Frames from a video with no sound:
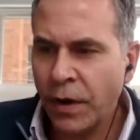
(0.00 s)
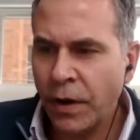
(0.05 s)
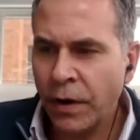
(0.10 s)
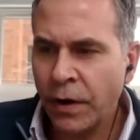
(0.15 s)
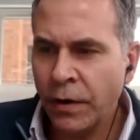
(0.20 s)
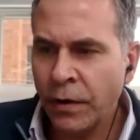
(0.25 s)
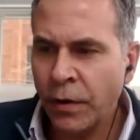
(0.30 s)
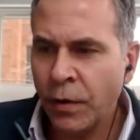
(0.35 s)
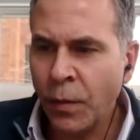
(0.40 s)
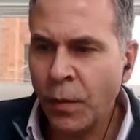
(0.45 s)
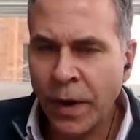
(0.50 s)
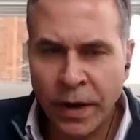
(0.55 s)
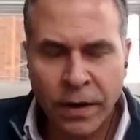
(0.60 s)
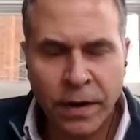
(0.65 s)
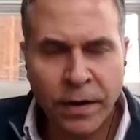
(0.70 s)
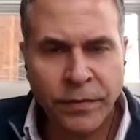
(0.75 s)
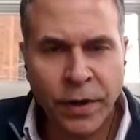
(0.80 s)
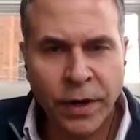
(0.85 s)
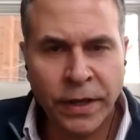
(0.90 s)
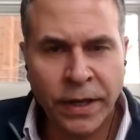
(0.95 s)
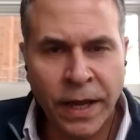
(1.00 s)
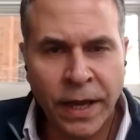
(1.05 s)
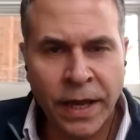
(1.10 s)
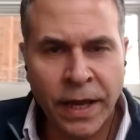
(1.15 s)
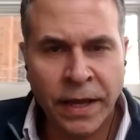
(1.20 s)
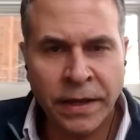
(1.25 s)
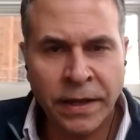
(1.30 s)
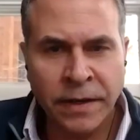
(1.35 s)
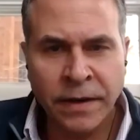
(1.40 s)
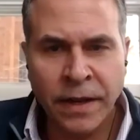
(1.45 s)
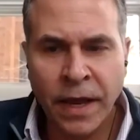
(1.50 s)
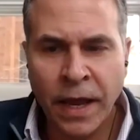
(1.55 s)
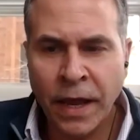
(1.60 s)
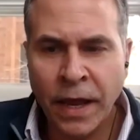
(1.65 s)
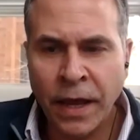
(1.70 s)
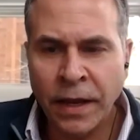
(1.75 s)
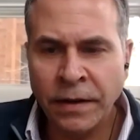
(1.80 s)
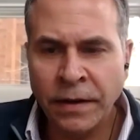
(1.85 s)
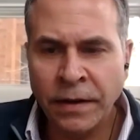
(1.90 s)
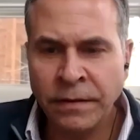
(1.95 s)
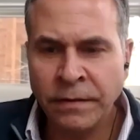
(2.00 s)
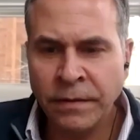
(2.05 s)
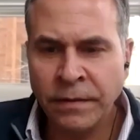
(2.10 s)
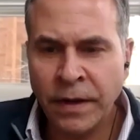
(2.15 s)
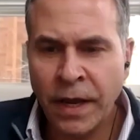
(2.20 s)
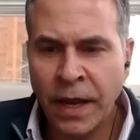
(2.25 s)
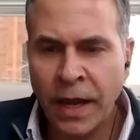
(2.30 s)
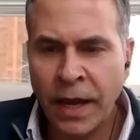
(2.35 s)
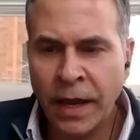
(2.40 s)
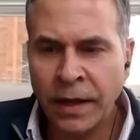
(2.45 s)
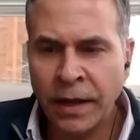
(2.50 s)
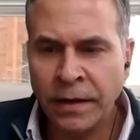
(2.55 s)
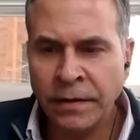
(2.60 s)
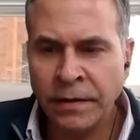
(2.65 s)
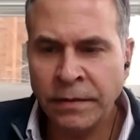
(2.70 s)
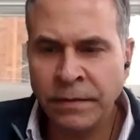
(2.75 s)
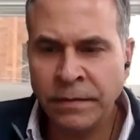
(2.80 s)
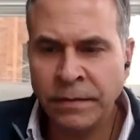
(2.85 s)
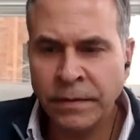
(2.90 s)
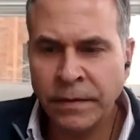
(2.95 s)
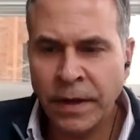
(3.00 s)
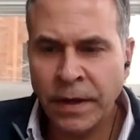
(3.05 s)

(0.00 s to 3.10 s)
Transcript: are aware of online and and